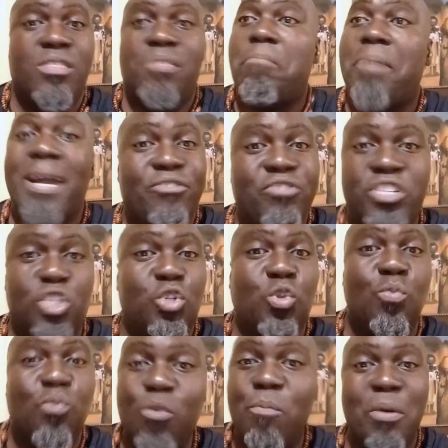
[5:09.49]
Patrice
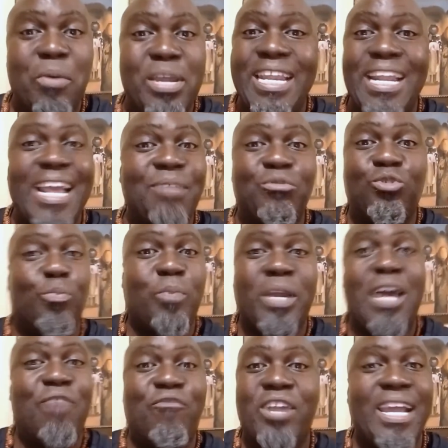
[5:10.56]
Lumumba when it comes to Pan
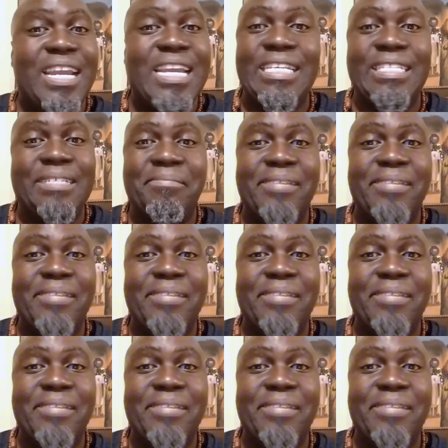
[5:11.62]
Africanism.